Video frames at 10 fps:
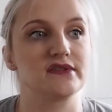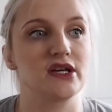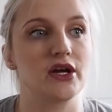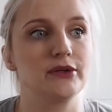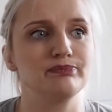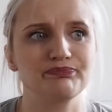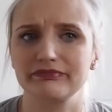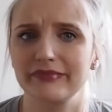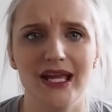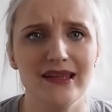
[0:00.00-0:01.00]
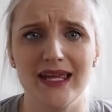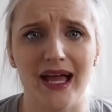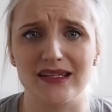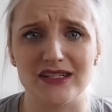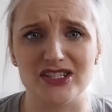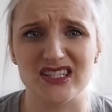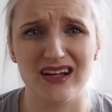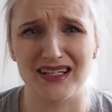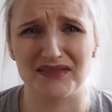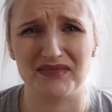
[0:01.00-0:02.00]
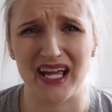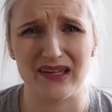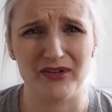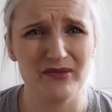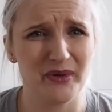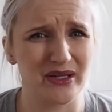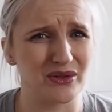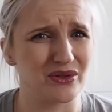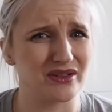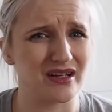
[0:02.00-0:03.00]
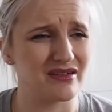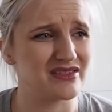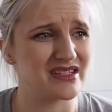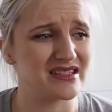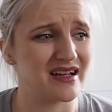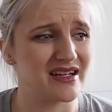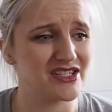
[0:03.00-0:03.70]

So in the end I just kind of gave up on it all, and I was just like,